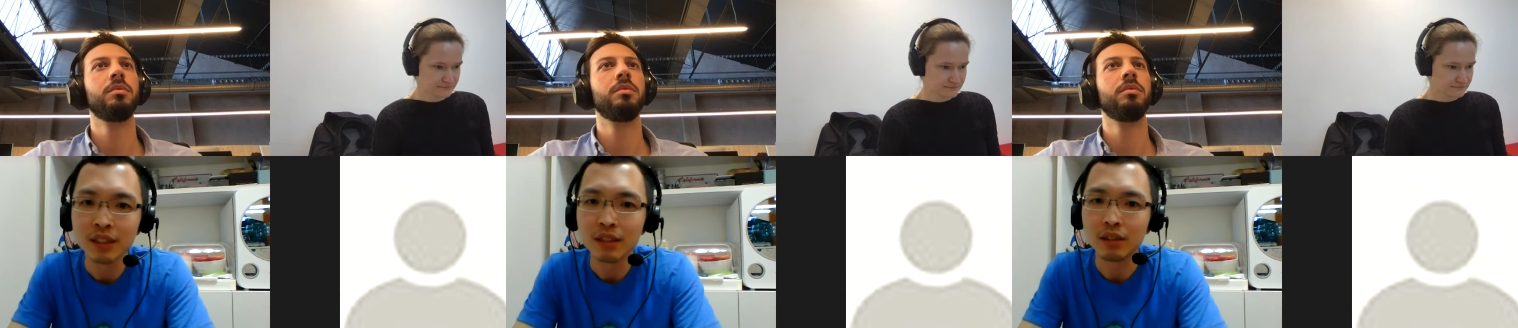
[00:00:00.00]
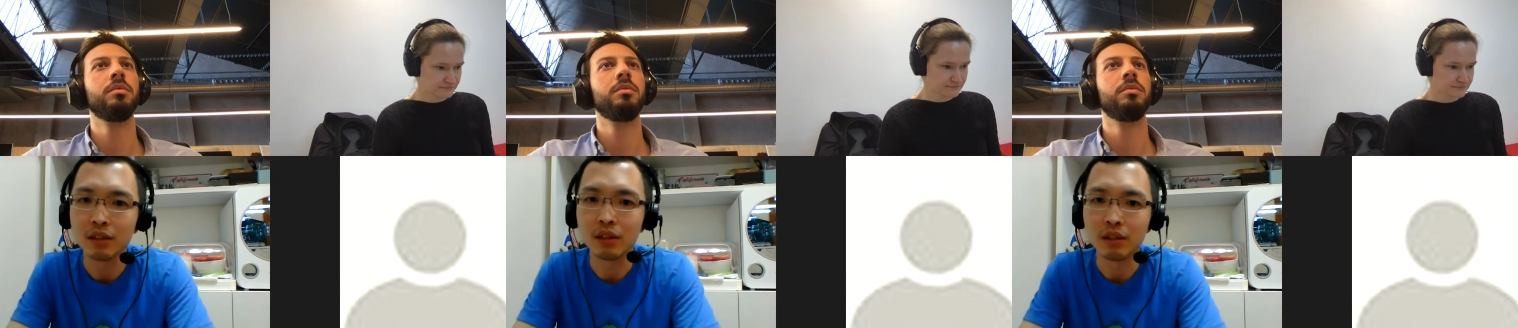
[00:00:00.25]

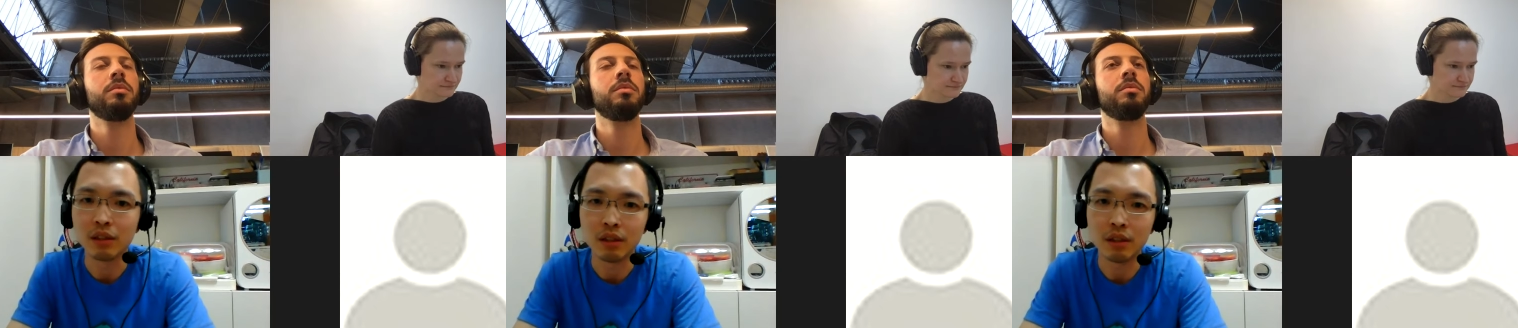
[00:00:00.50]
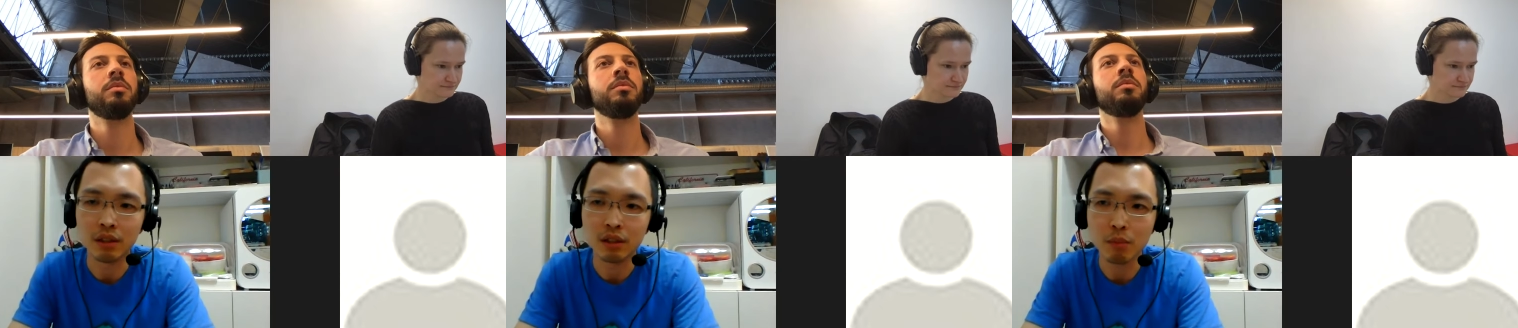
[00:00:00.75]
Speaker 1: or,
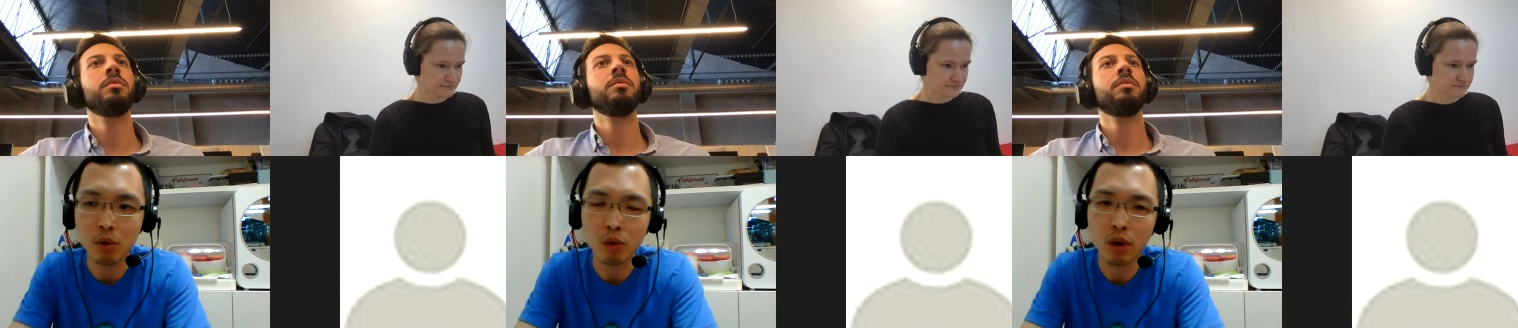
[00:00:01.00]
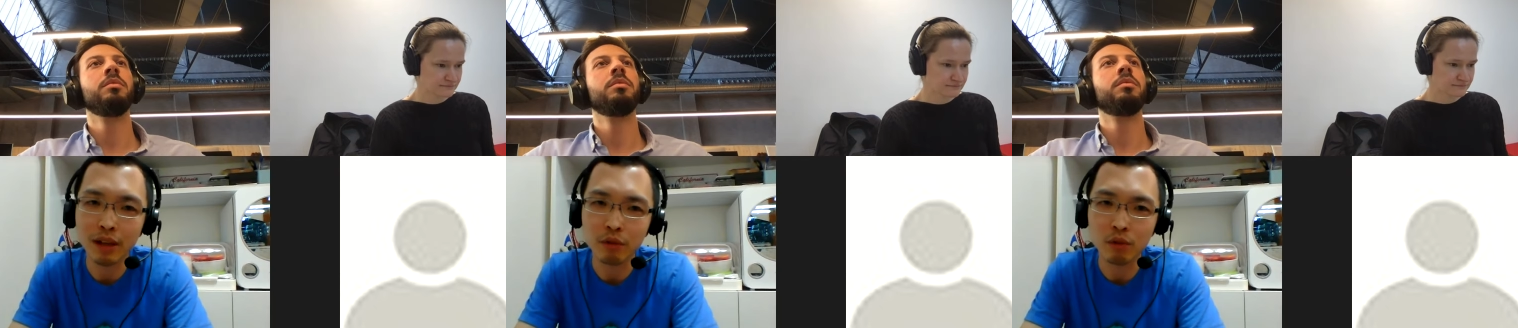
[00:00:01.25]
or some more.
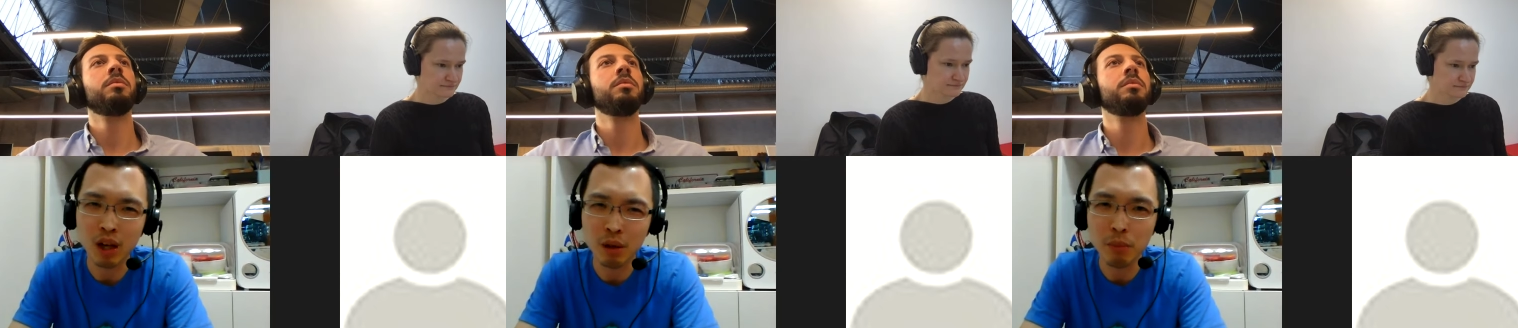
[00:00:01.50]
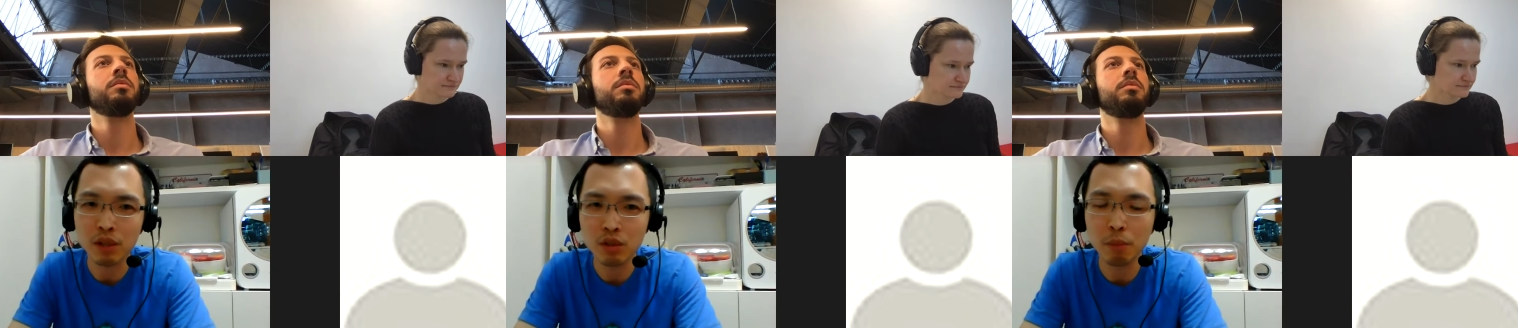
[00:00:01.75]
Like I've been
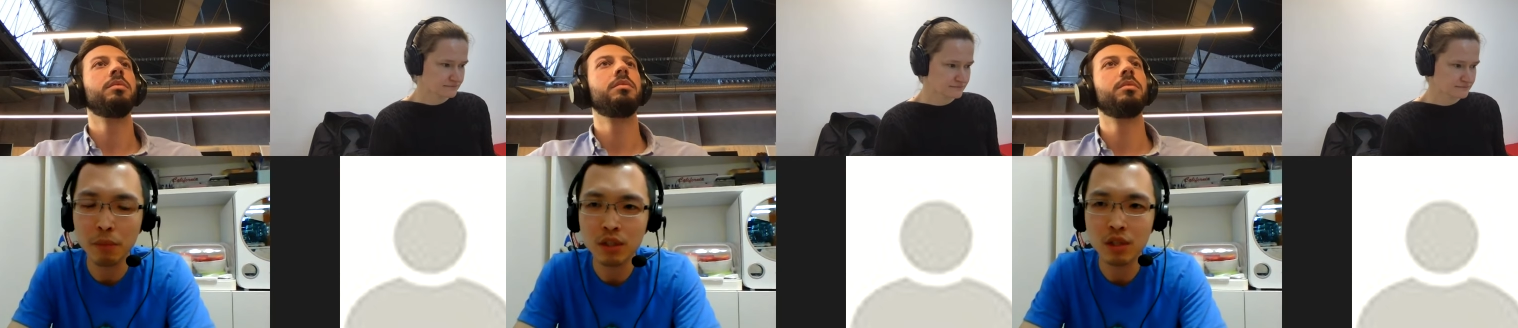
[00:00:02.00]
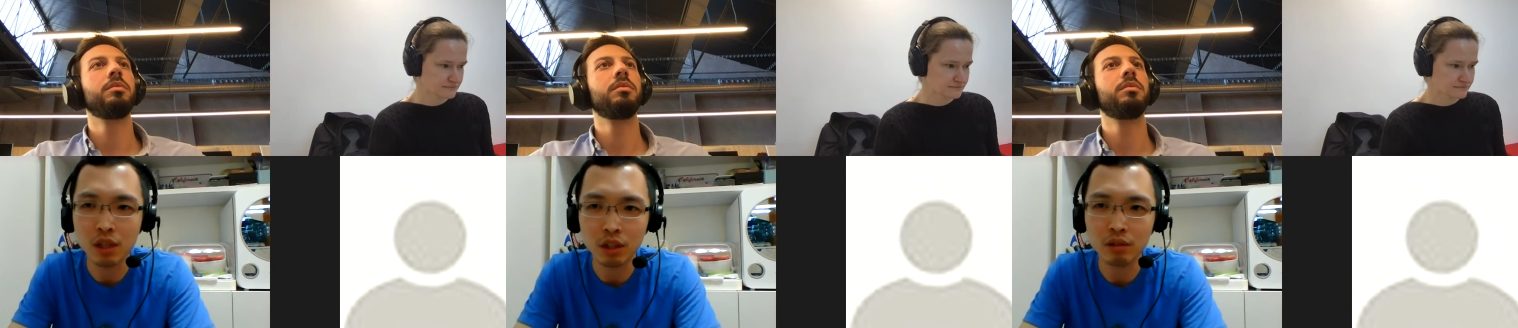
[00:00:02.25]
so
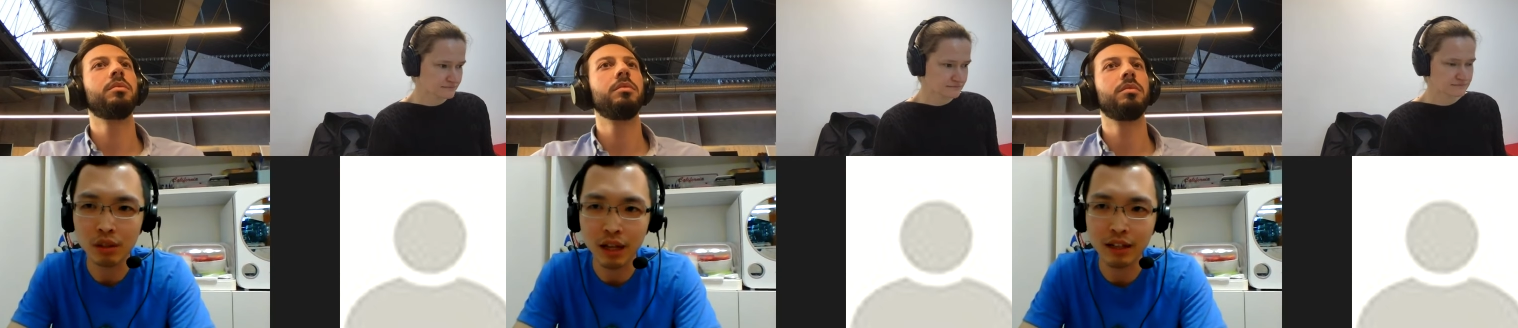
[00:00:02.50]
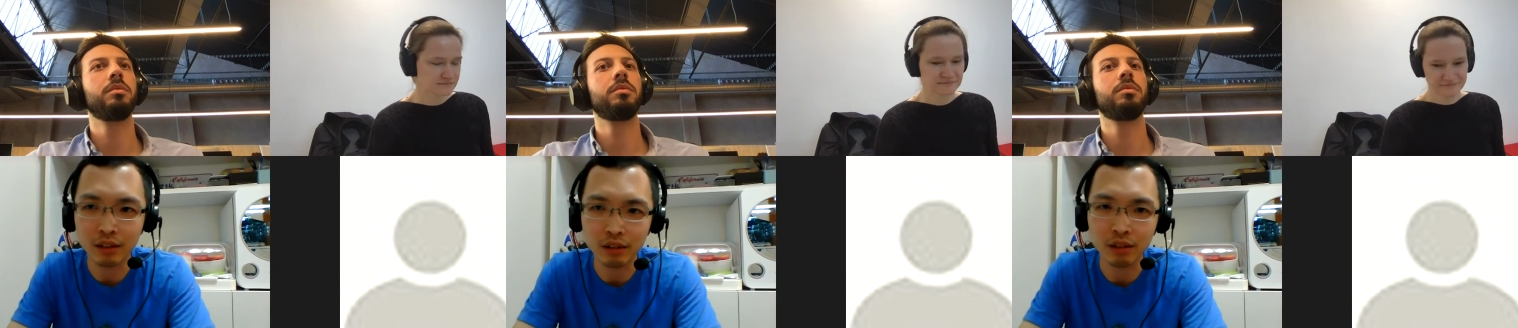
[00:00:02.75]
busy like
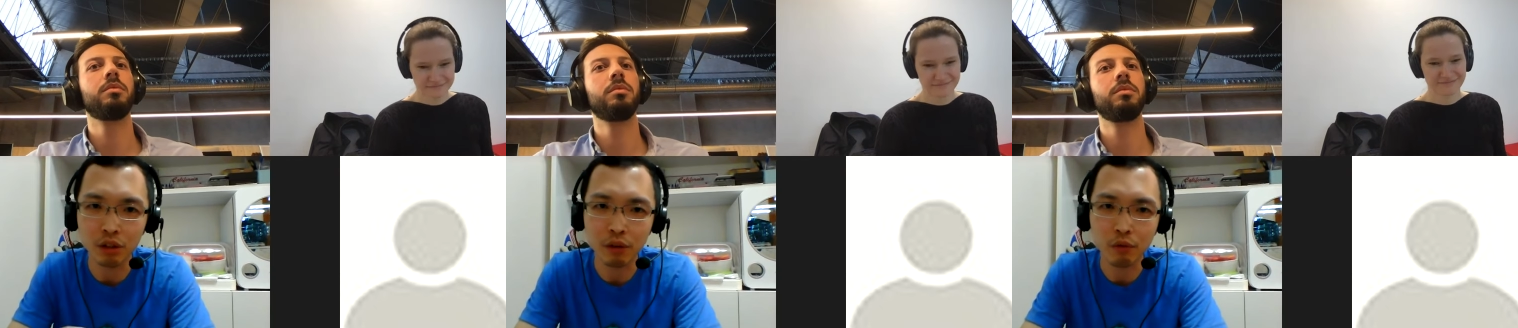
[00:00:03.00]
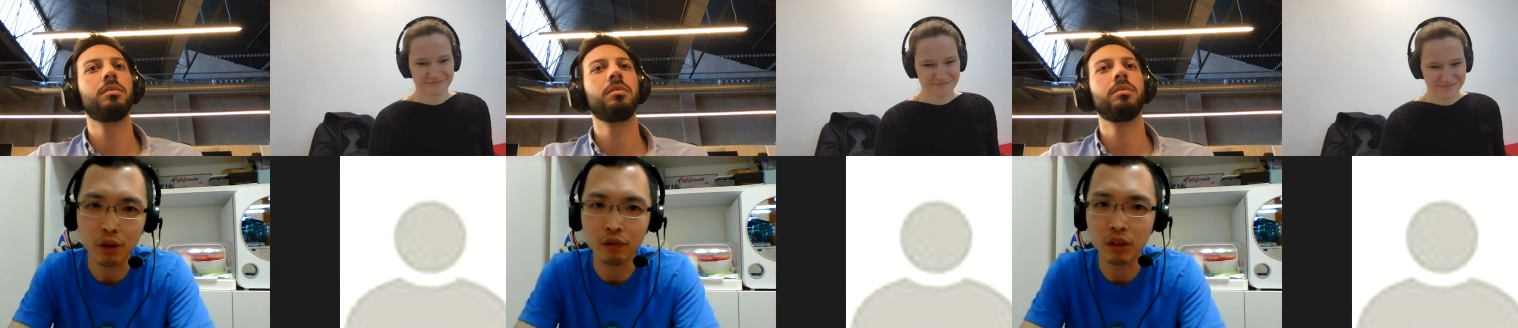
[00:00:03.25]
dealing
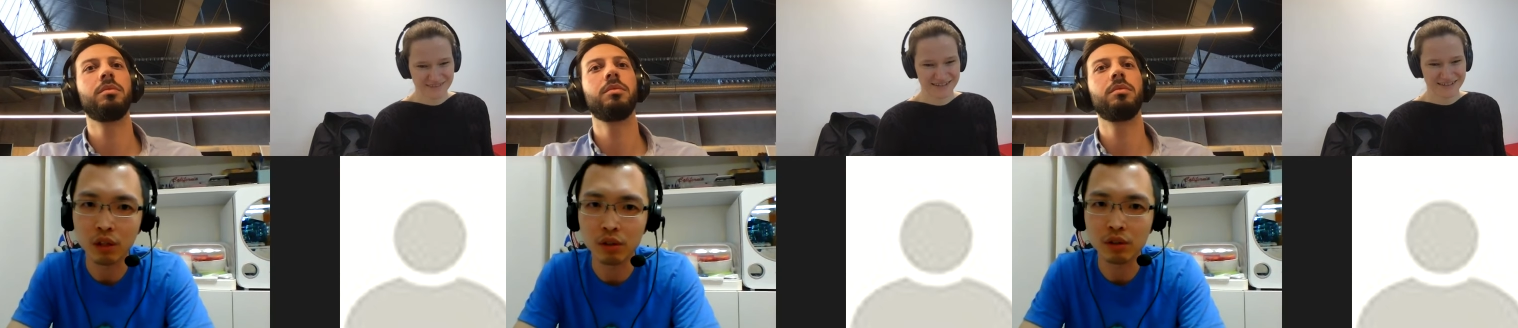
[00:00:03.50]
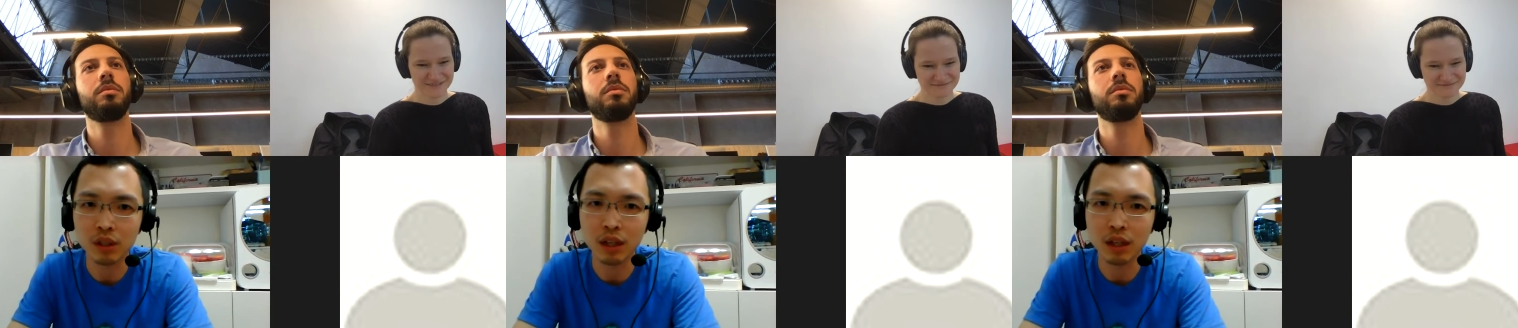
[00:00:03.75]
with those uh, yeah.